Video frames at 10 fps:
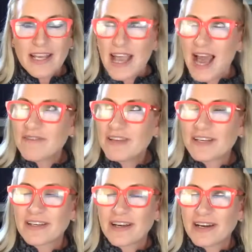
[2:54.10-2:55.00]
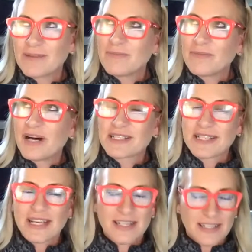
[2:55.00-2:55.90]
having, I'll
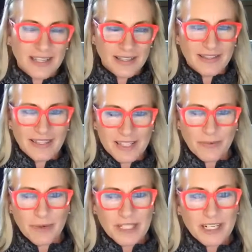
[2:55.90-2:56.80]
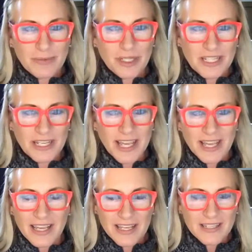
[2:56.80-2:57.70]
say it, and that's what we talked about
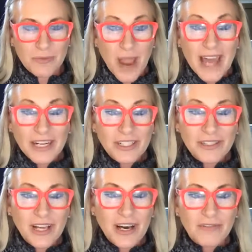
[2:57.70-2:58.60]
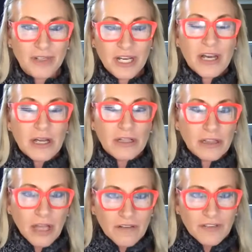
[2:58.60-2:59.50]
today, is radical love,
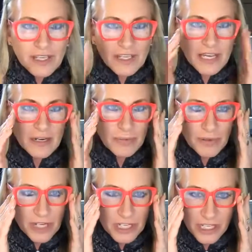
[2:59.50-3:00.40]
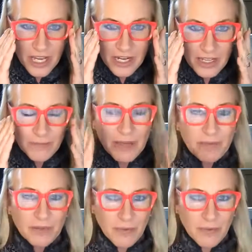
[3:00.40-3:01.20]
loving and appreciating people